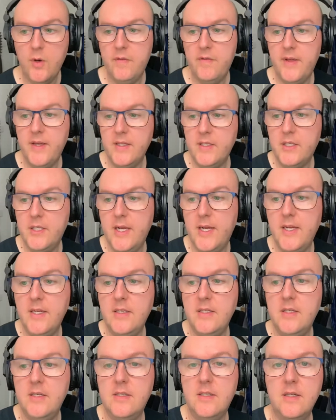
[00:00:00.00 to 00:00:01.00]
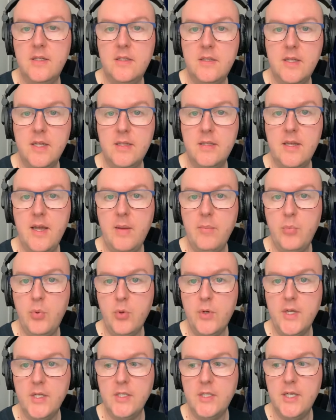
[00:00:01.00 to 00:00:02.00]
if it changes, the tempo
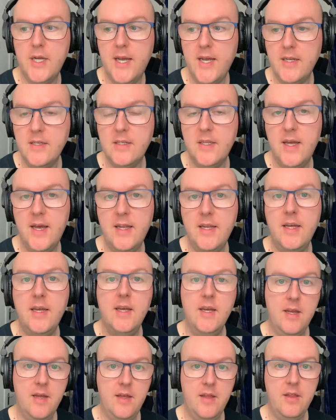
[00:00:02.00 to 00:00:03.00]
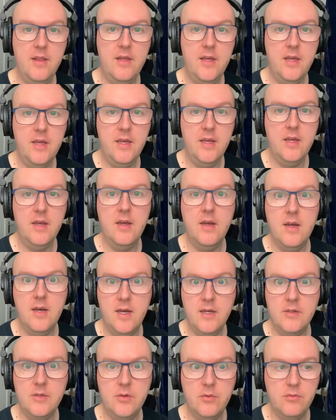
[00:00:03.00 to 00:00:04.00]
can change, then the
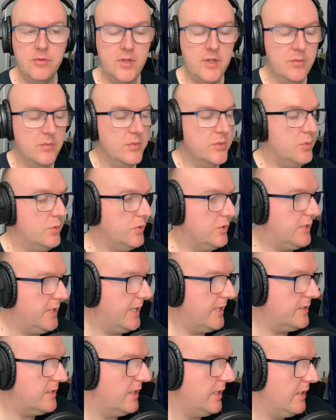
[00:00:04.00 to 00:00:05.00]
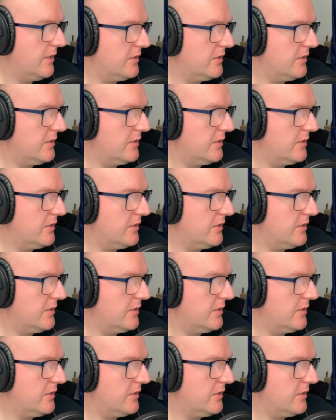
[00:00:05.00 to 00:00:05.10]
actual rhythms will change.